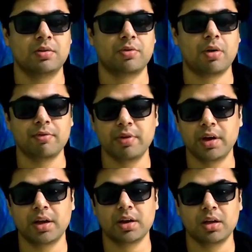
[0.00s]
from
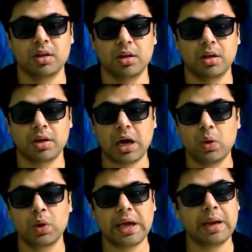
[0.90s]
where
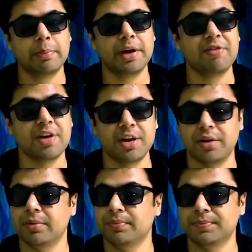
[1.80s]
Rahu can be defeated.